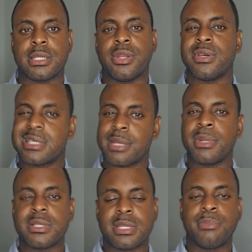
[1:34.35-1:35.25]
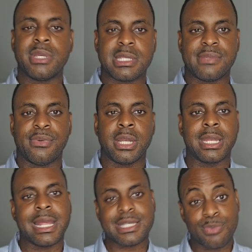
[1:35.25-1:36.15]
It's similar to the business funding
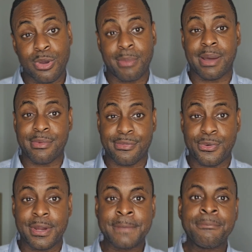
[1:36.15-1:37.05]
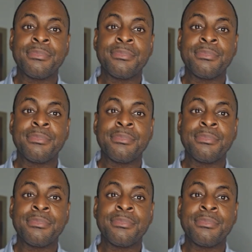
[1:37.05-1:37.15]
that I spoke about before,